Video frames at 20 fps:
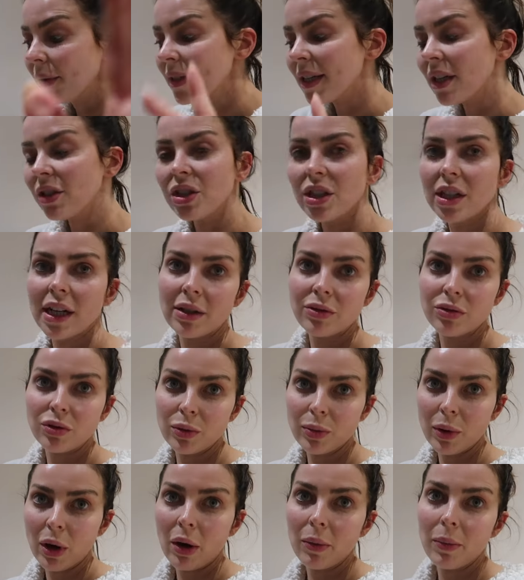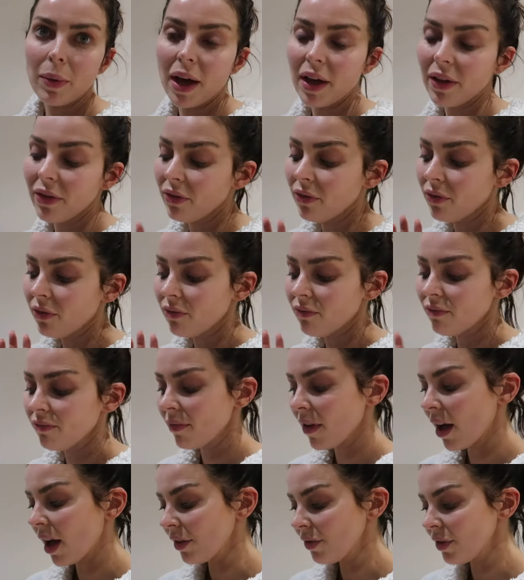it's actually an outdoor pot, but
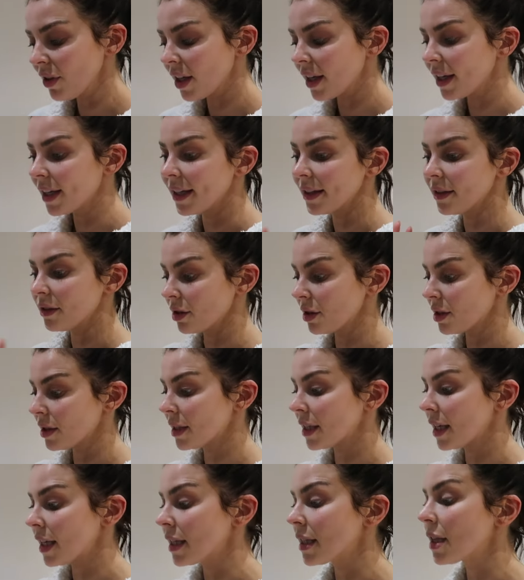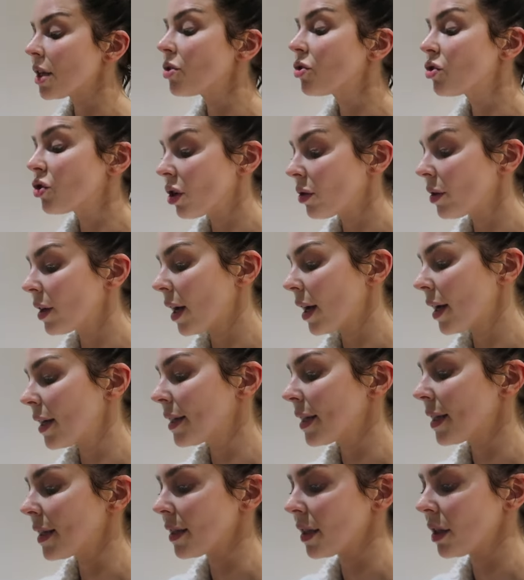I feel like it just is so nice
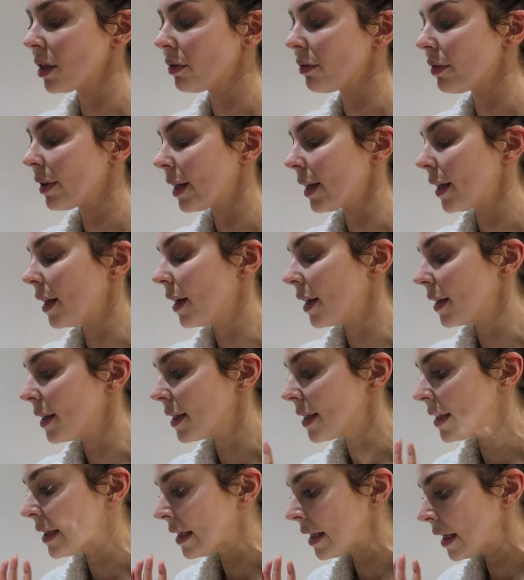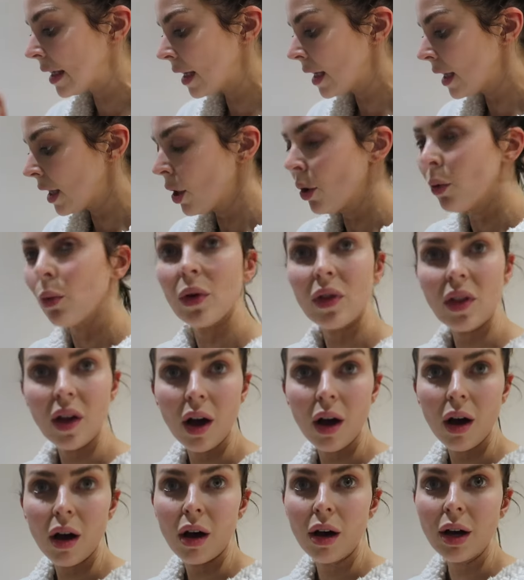and it's going to look really nice with
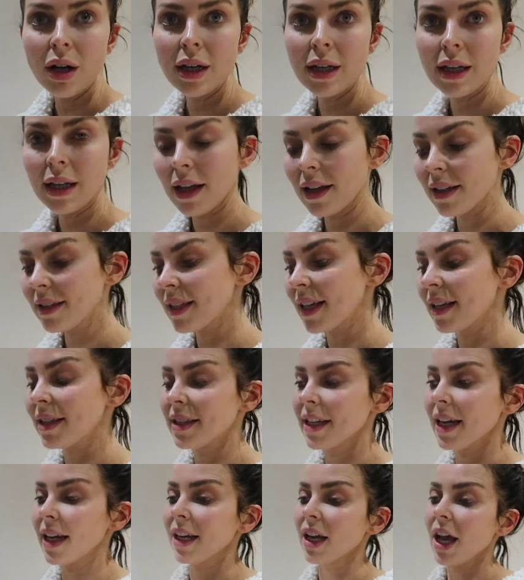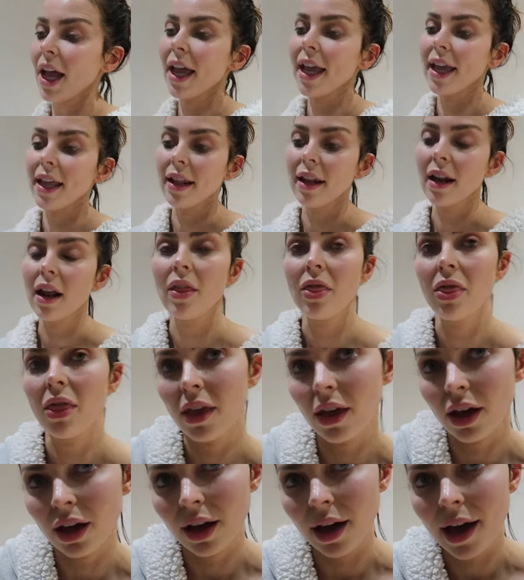our aesthetic in
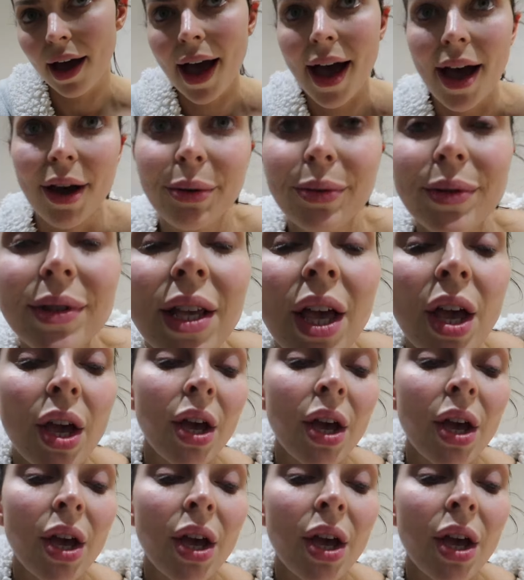the house.